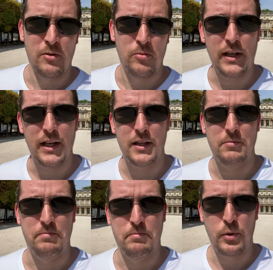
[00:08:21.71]
really
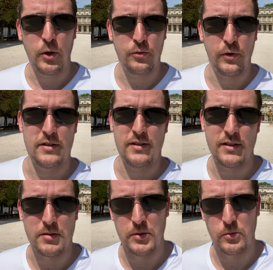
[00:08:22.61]
pro French
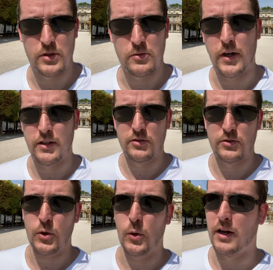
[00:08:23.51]
sentiment was quite
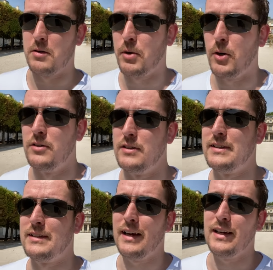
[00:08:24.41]
strong in Poland,
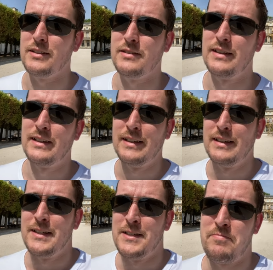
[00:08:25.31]
and
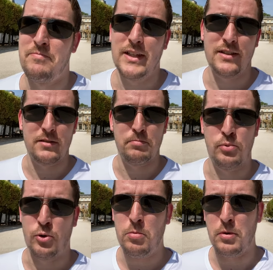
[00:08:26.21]
this is
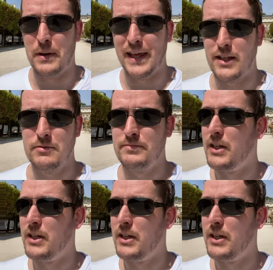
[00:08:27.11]
probably